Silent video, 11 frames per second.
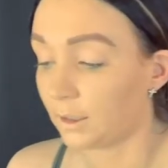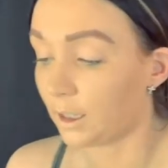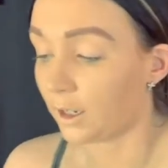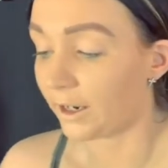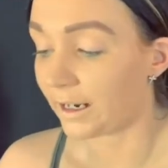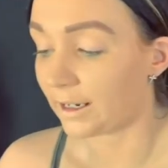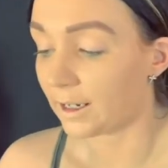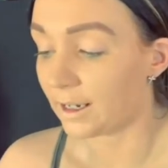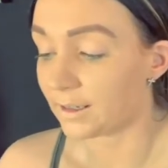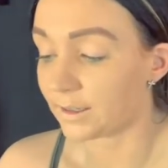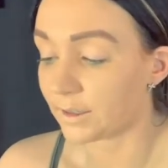Alright
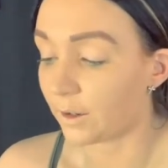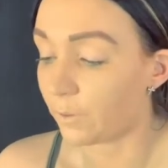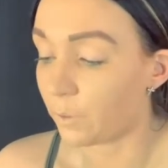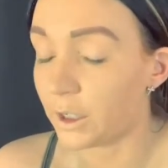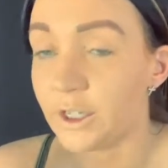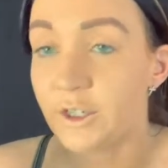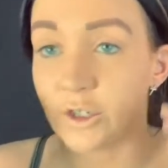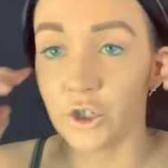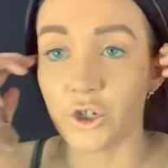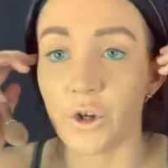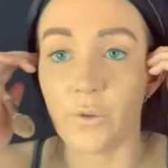guys, so I wanted to
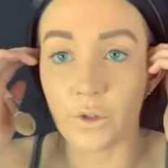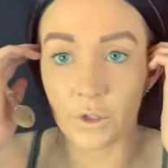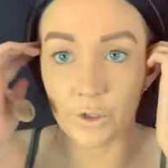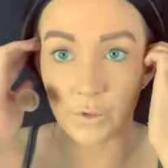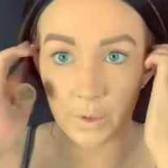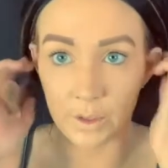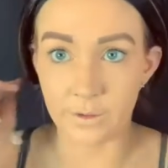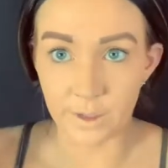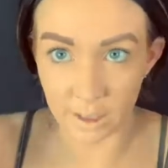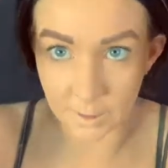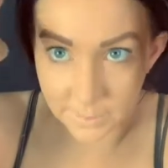show you
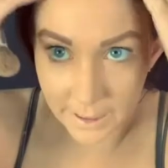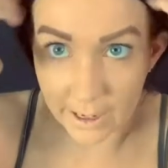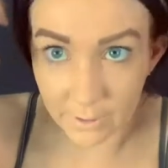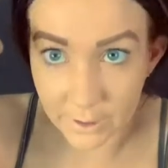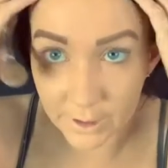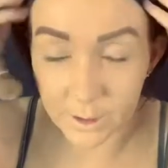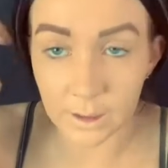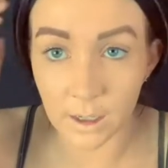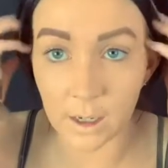the powder